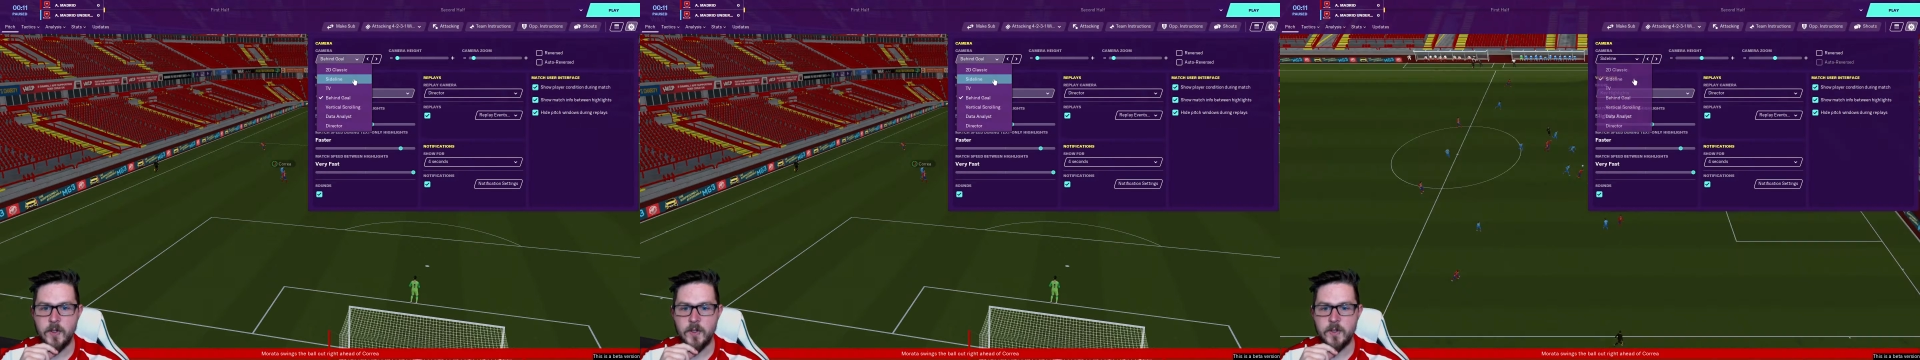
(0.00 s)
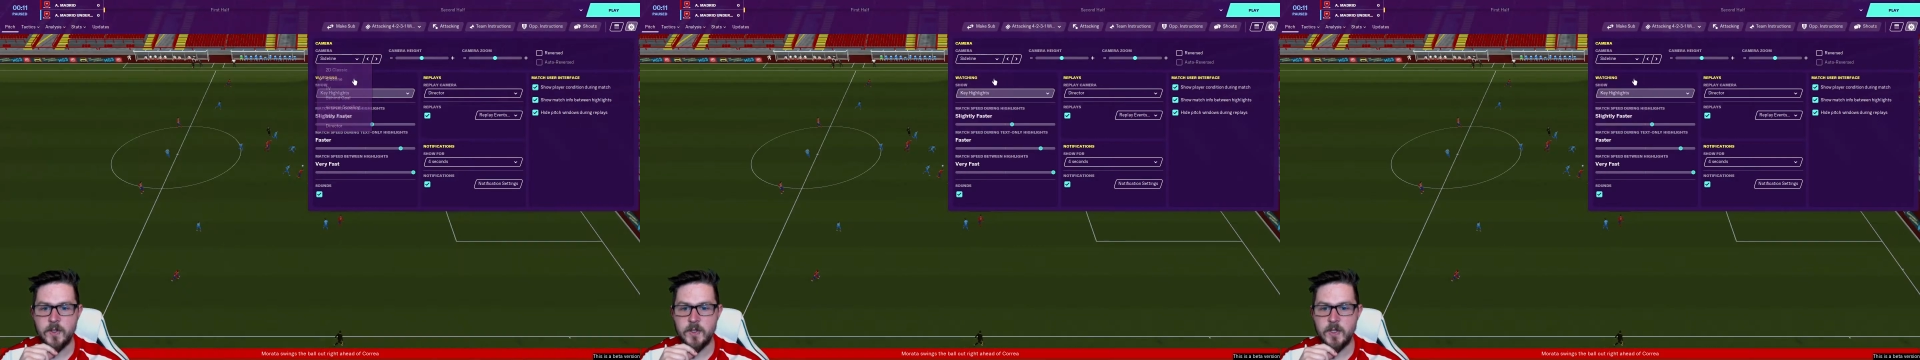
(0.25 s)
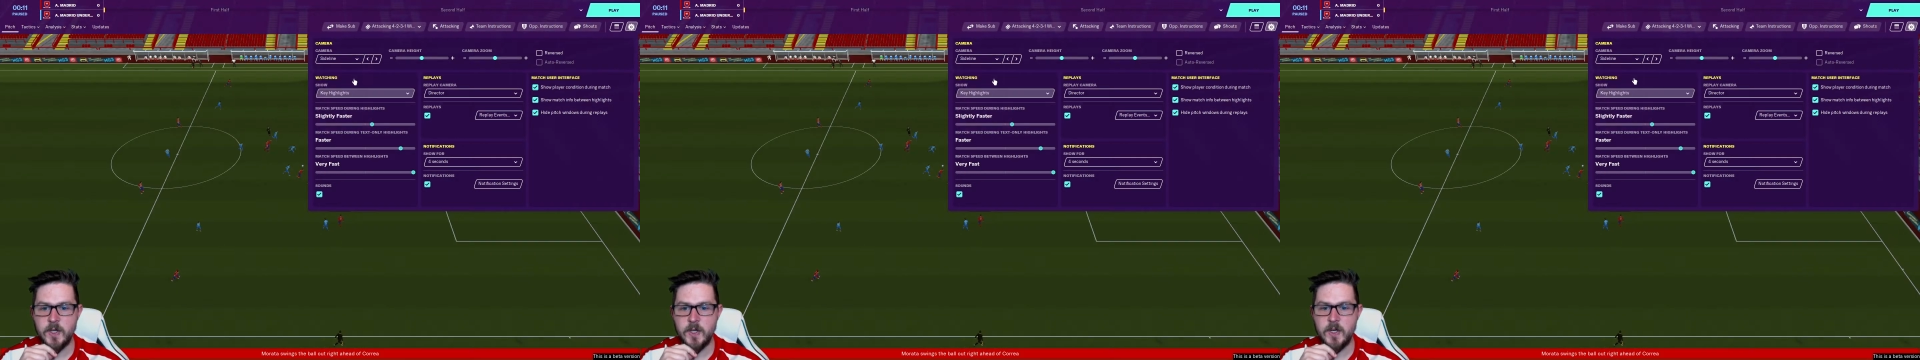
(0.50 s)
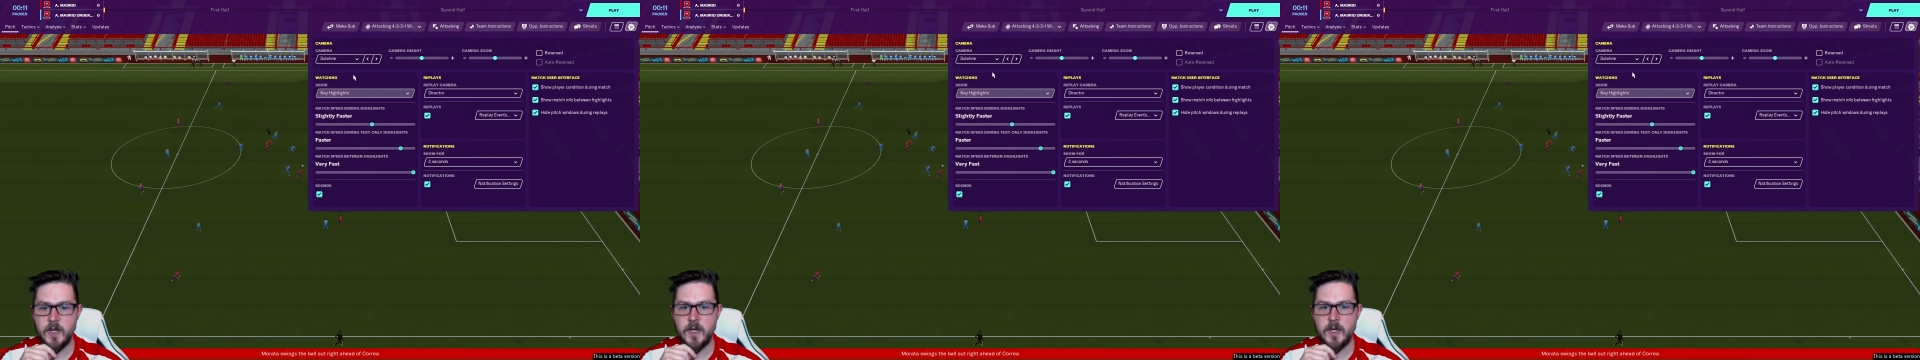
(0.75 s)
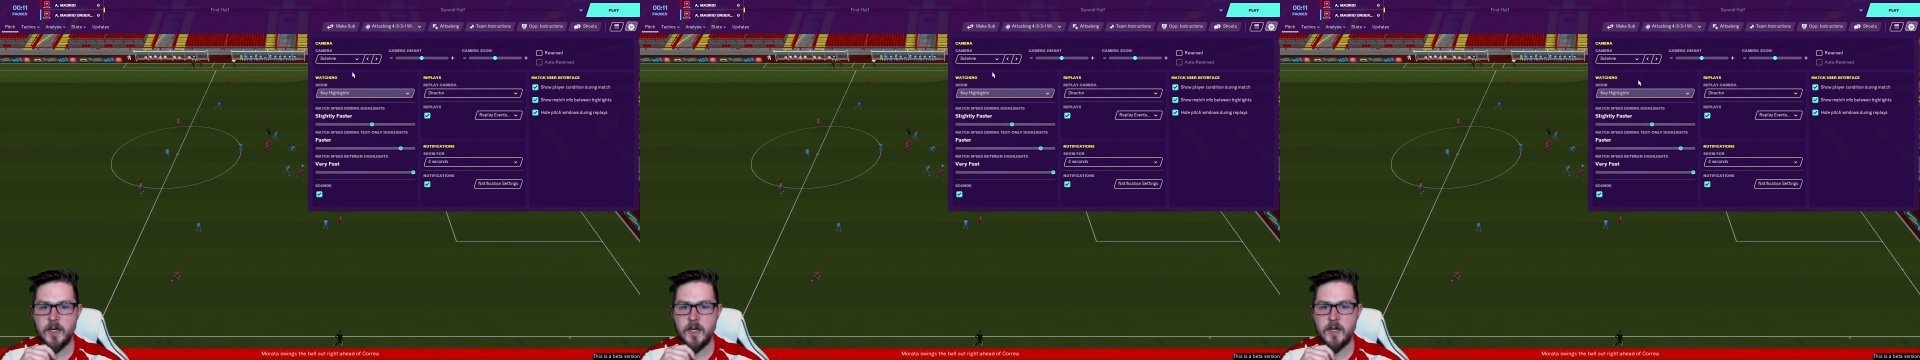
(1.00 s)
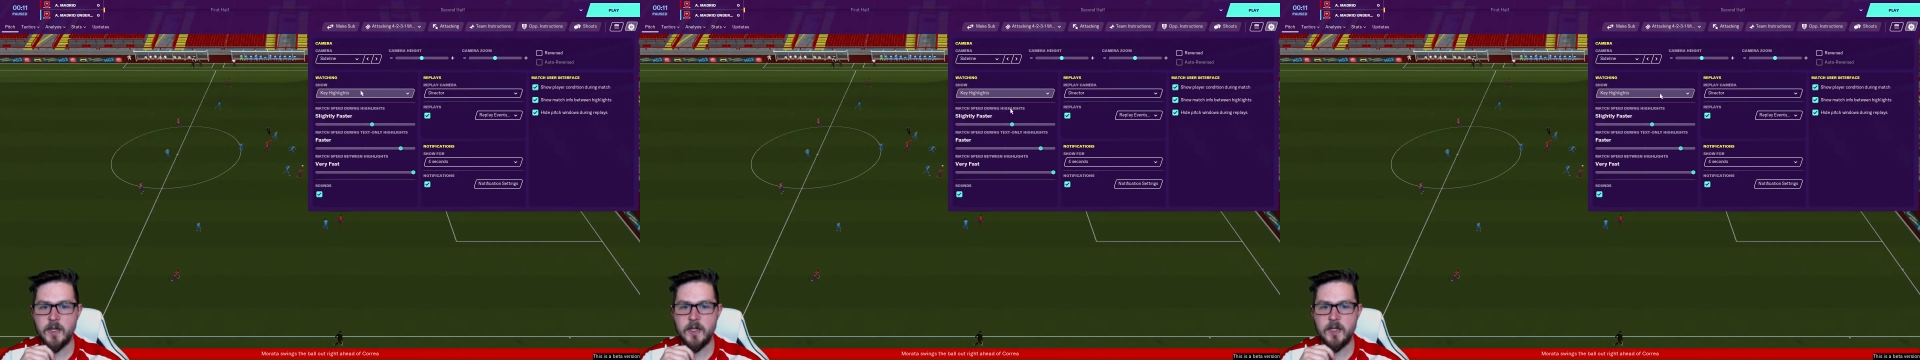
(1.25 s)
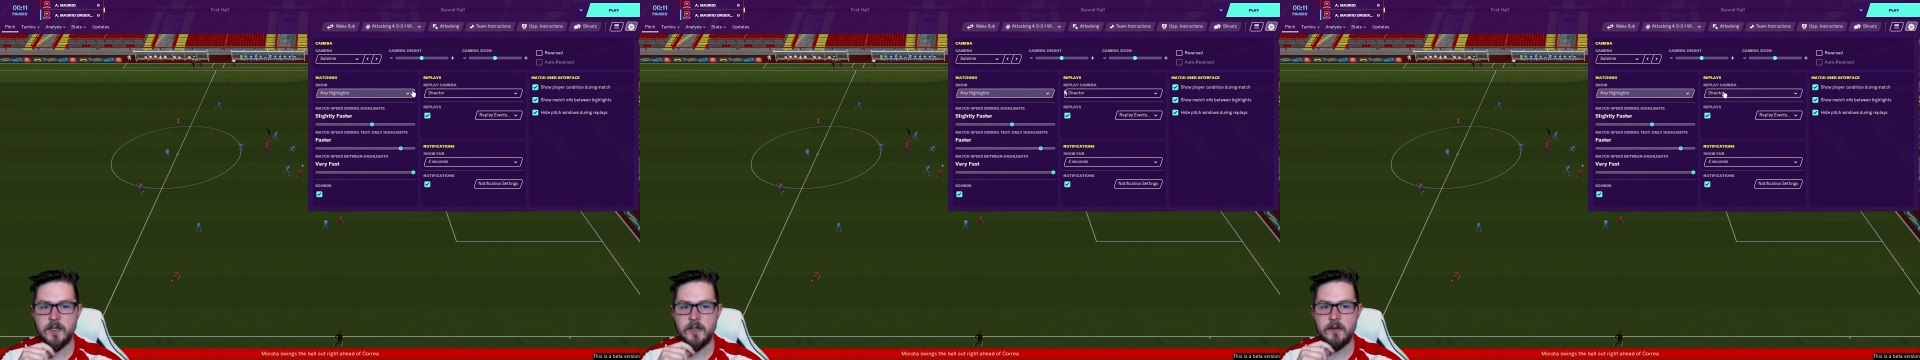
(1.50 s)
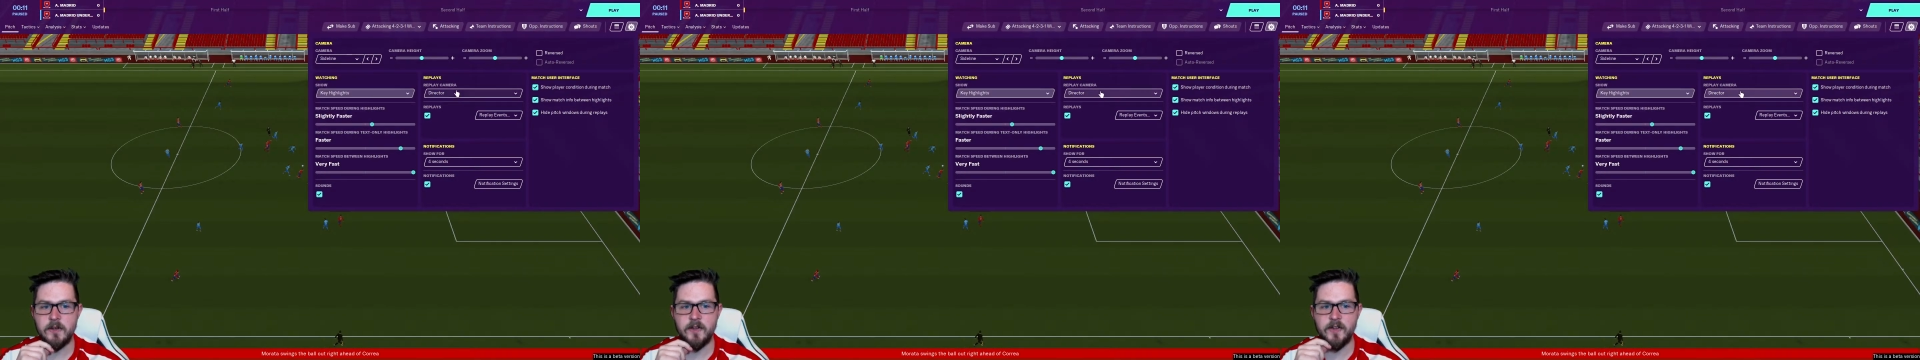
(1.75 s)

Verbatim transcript: Sideline? Is it? Is